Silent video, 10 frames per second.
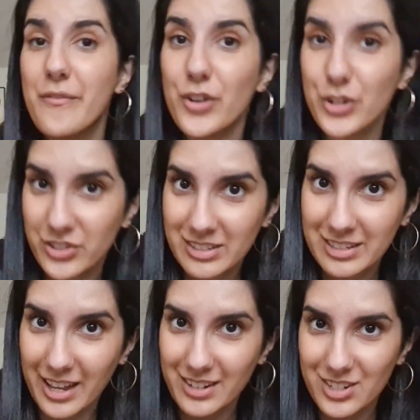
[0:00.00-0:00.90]
first
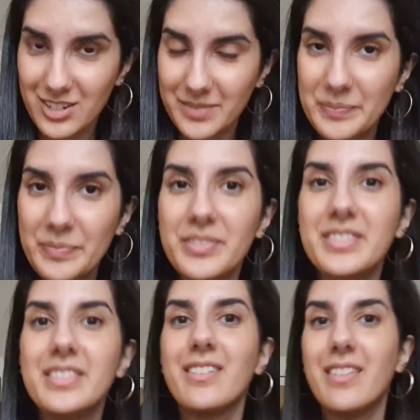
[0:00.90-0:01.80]
sketch.
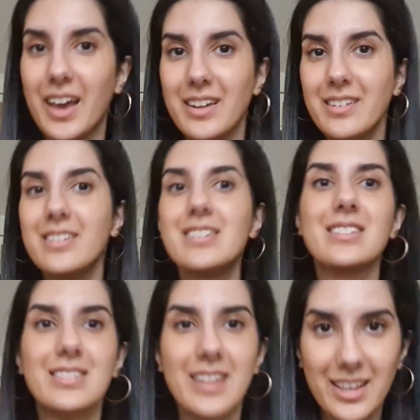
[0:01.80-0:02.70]
Then,
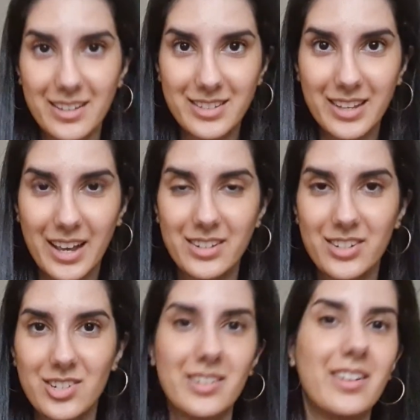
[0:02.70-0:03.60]
second
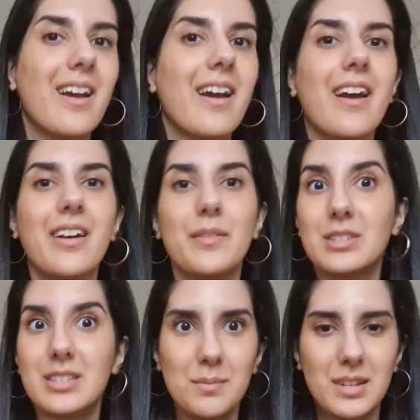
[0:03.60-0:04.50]
sketch.
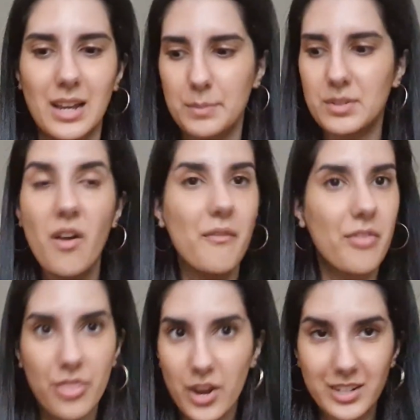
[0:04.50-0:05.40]
Sometimes,
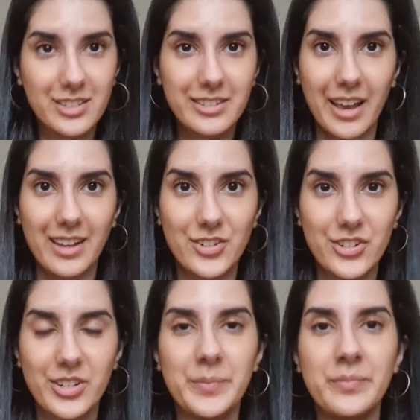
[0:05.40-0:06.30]
third
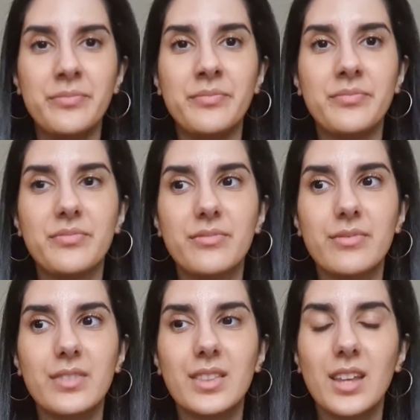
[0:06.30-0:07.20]
sketch.
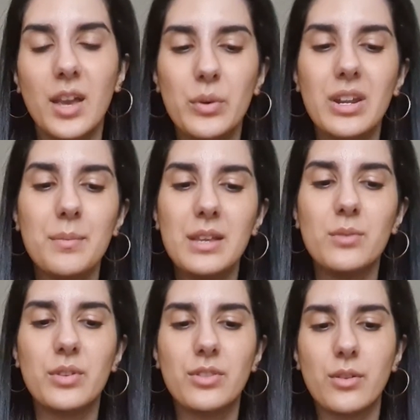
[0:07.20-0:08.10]
And what I mean
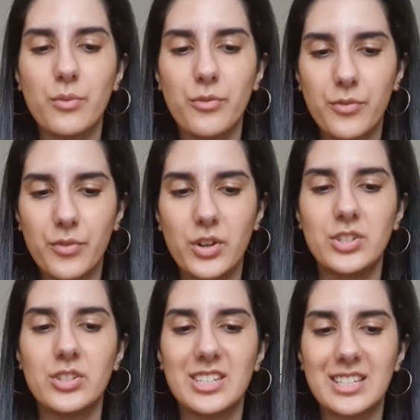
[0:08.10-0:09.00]
with
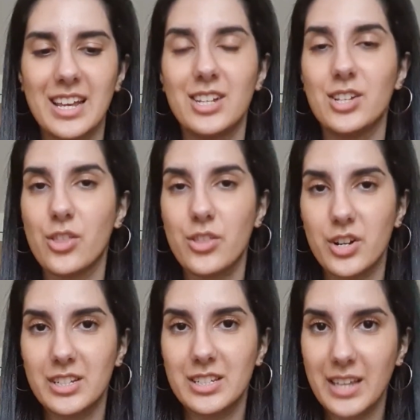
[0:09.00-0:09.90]
first, second, and
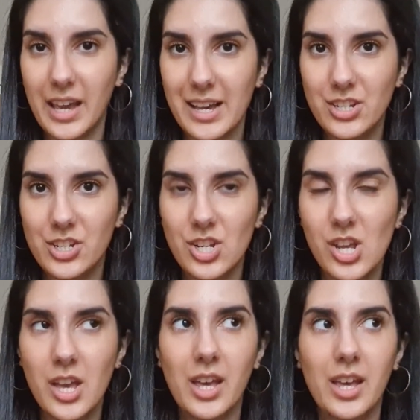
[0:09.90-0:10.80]
third sketch
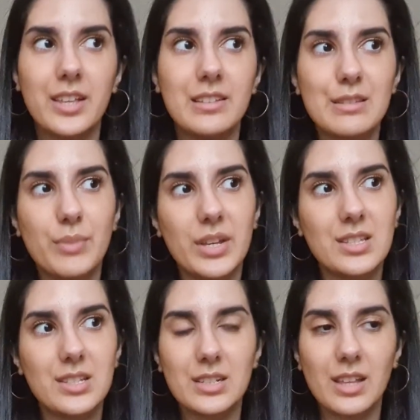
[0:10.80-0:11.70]
is
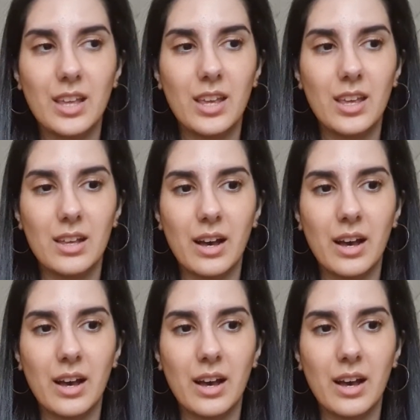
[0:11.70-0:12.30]
basically